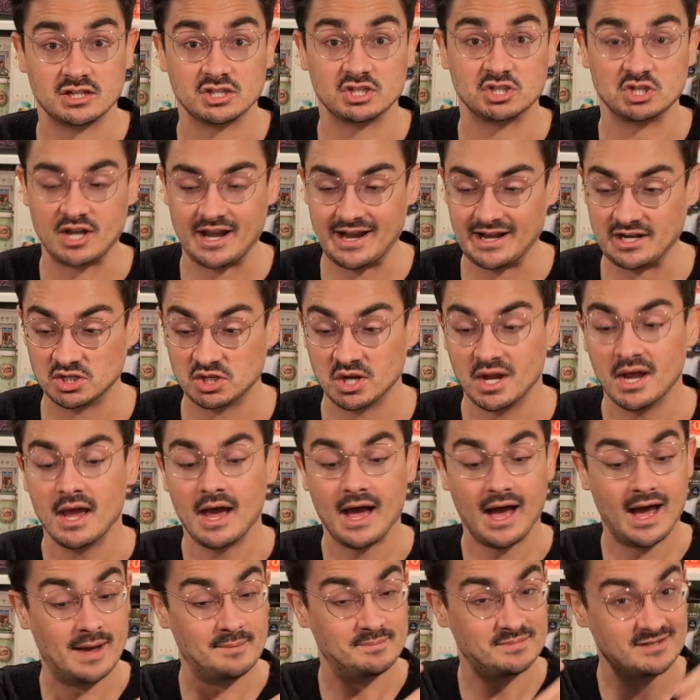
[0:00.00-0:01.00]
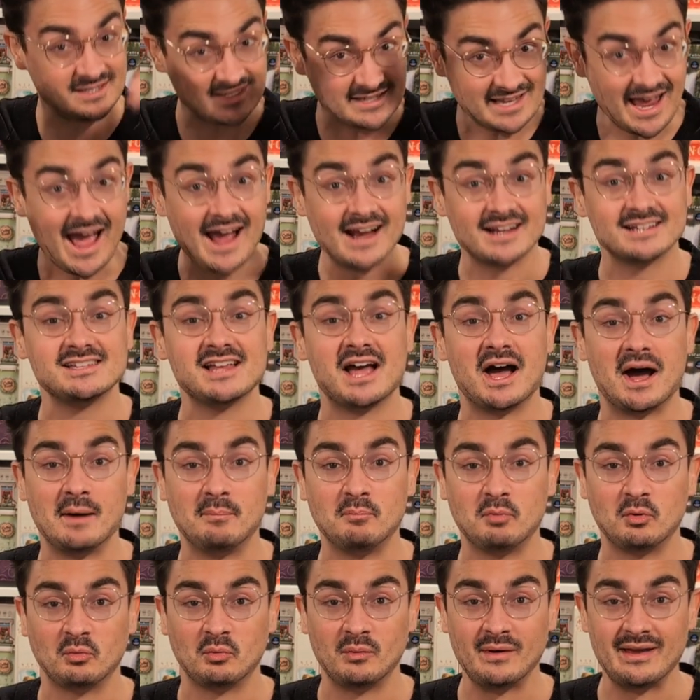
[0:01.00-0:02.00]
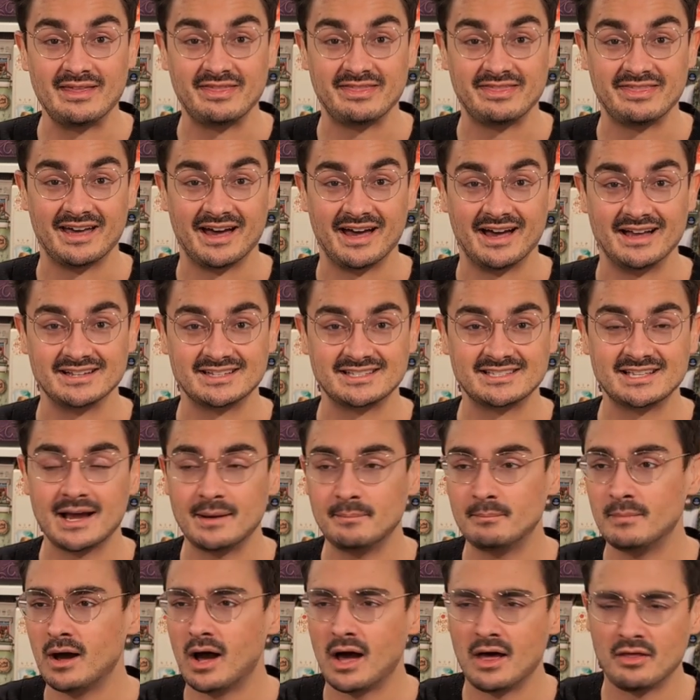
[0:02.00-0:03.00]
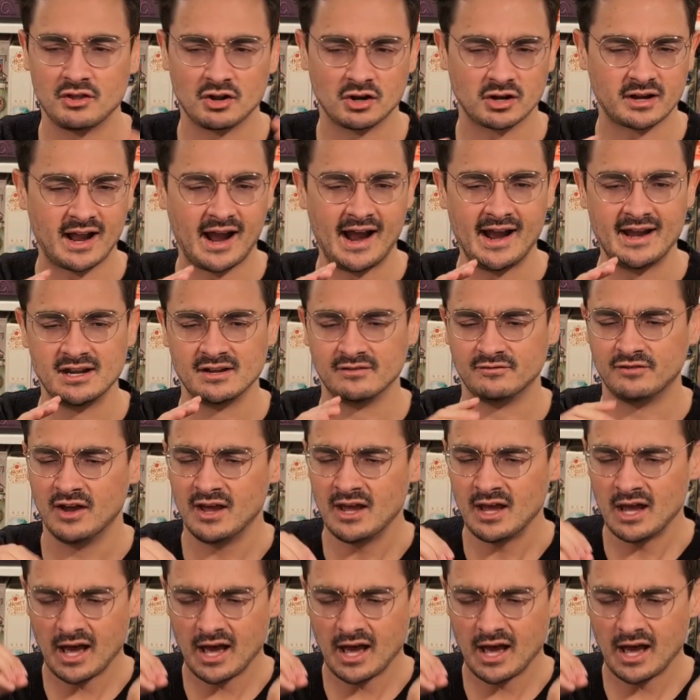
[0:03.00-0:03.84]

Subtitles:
Exchange stacks up with some other kind of